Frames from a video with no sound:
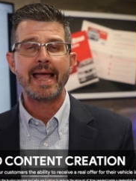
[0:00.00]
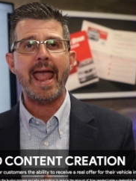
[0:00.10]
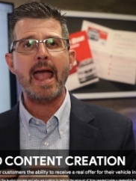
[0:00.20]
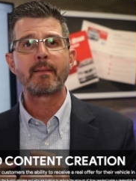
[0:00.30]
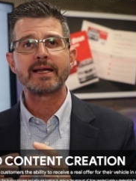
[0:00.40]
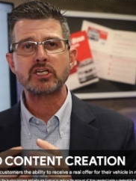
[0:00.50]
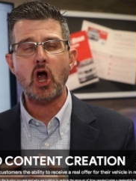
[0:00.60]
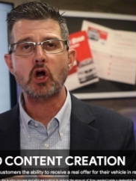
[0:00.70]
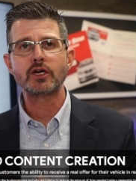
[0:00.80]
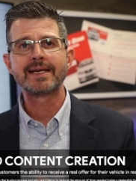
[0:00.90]
Am I
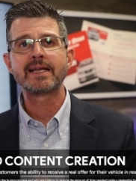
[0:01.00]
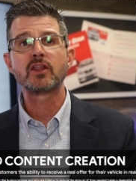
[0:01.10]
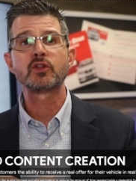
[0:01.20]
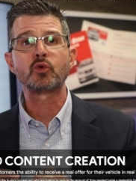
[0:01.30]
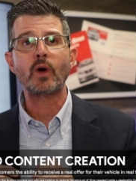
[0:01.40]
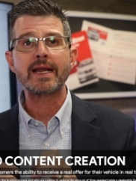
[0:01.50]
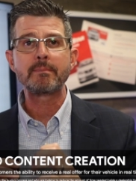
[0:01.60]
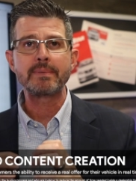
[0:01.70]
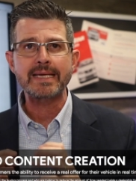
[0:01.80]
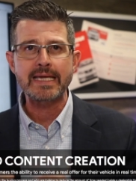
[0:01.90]
targeting the
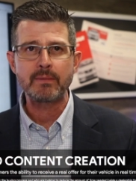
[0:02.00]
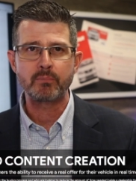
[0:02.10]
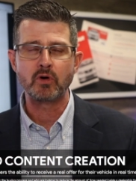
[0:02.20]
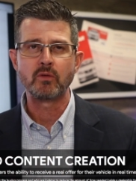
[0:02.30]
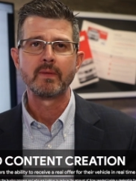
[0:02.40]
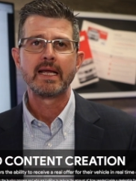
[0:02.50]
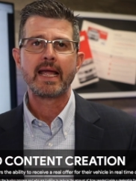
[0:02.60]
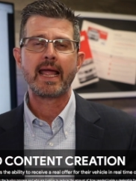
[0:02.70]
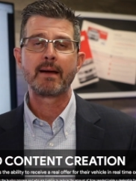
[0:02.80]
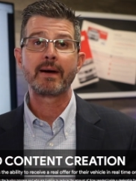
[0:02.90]
right people?
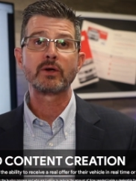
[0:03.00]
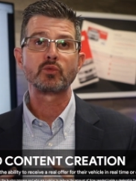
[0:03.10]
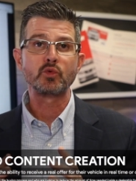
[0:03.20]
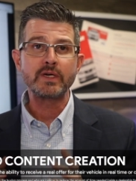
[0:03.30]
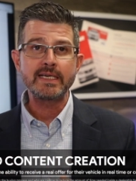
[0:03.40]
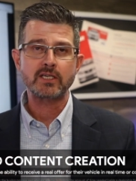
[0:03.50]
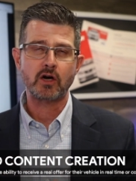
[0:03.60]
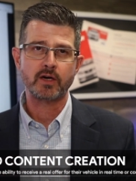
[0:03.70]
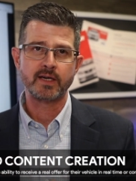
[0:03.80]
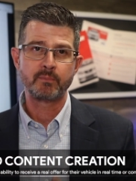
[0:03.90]
Am I
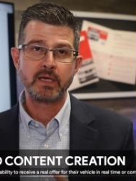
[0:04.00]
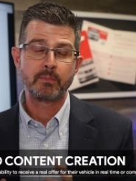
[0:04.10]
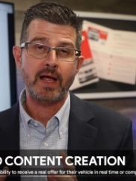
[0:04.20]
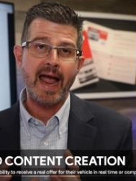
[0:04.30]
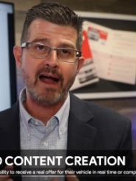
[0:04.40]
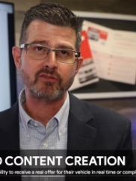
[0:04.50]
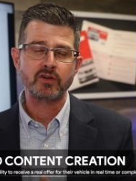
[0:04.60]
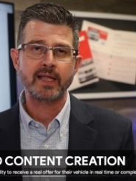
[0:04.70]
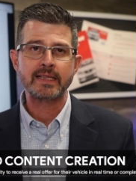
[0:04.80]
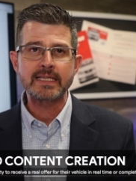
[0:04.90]
retargeting people after
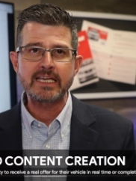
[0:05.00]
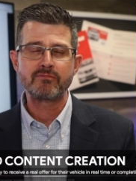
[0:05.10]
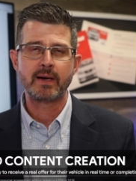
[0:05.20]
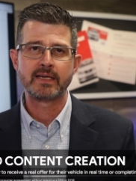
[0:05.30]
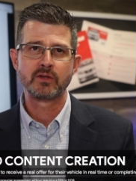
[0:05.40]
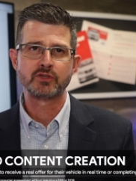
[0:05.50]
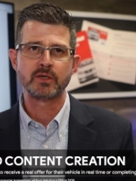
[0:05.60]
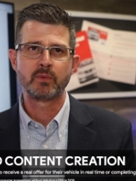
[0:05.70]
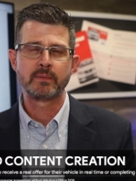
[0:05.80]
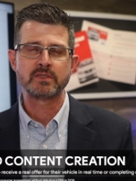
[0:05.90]
they leave my
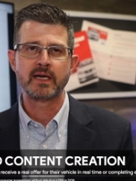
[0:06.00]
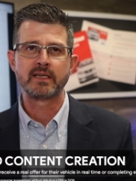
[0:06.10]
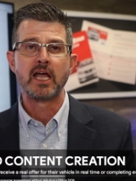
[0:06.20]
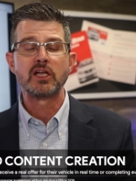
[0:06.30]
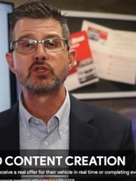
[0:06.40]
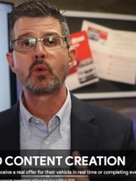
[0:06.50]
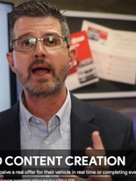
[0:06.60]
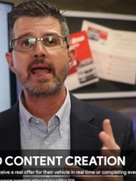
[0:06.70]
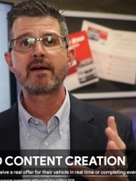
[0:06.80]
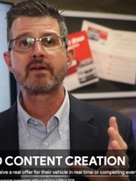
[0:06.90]
dealership website? Do I
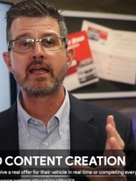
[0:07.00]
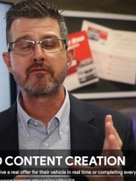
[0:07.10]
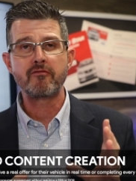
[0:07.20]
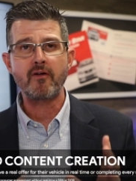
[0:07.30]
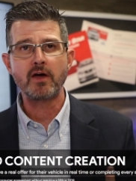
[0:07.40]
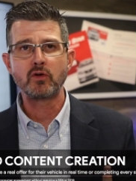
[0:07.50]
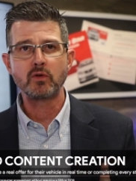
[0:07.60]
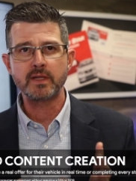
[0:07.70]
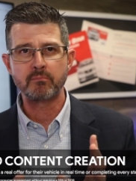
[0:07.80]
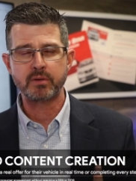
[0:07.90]
have a
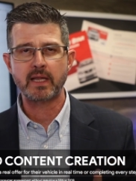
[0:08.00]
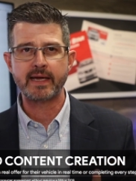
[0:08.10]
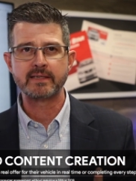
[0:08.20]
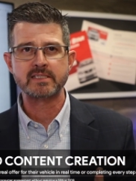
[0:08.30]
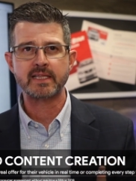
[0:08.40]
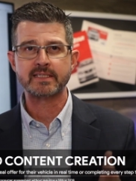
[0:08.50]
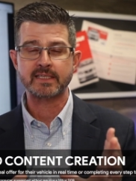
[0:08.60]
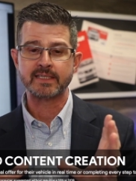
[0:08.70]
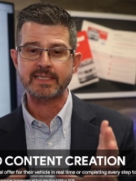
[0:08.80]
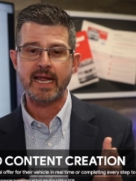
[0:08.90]
funnel in place that's
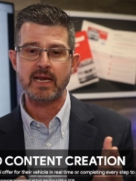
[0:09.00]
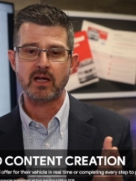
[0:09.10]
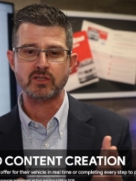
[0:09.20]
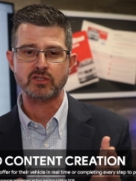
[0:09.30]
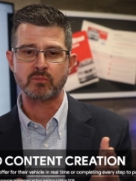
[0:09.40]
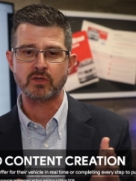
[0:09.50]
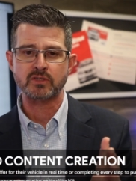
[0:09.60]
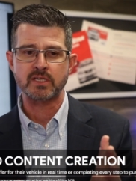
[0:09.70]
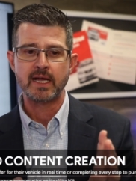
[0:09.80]
going to take customers